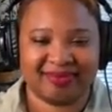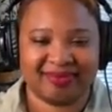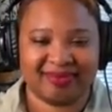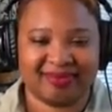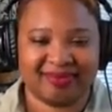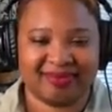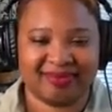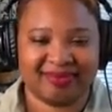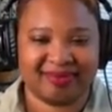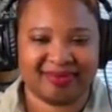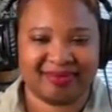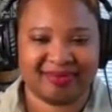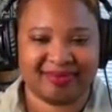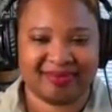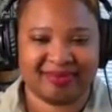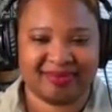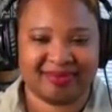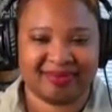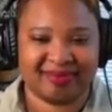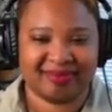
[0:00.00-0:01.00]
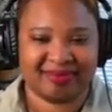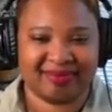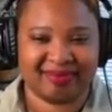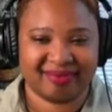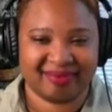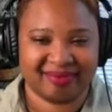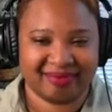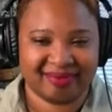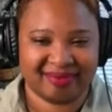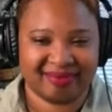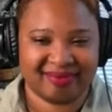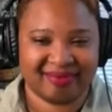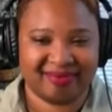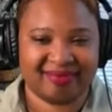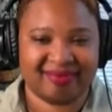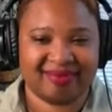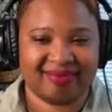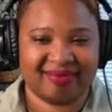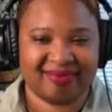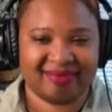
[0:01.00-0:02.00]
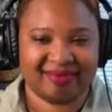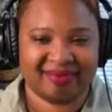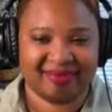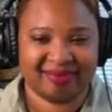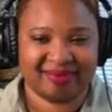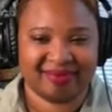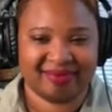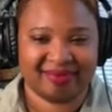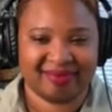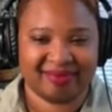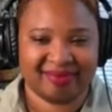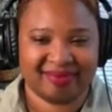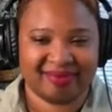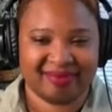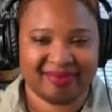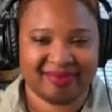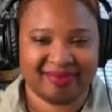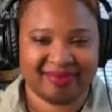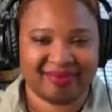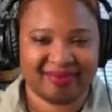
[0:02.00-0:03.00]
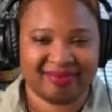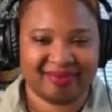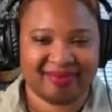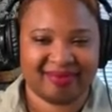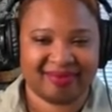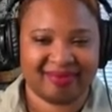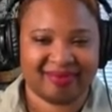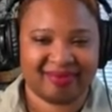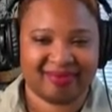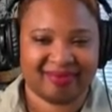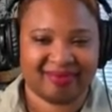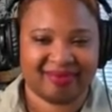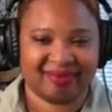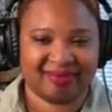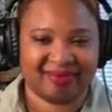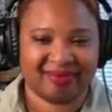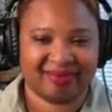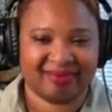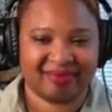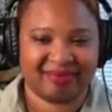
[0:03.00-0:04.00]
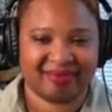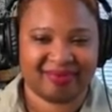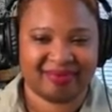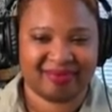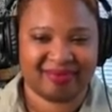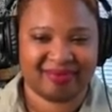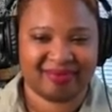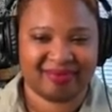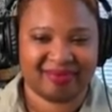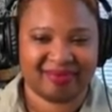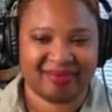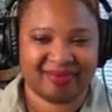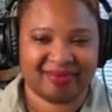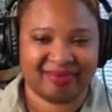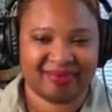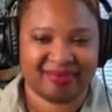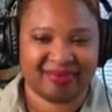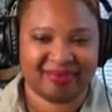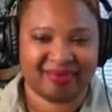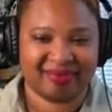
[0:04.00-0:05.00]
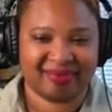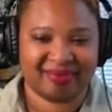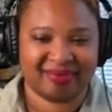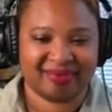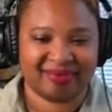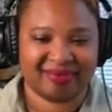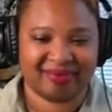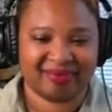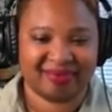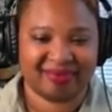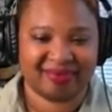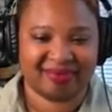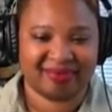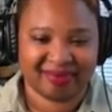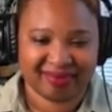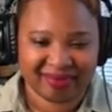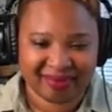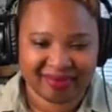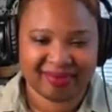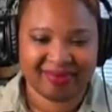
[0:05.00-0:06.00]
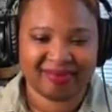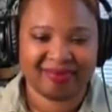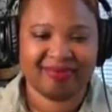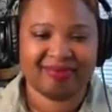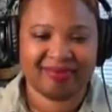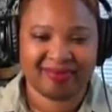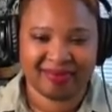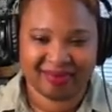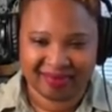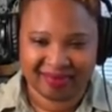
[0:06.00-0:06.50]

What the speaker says: [no speech]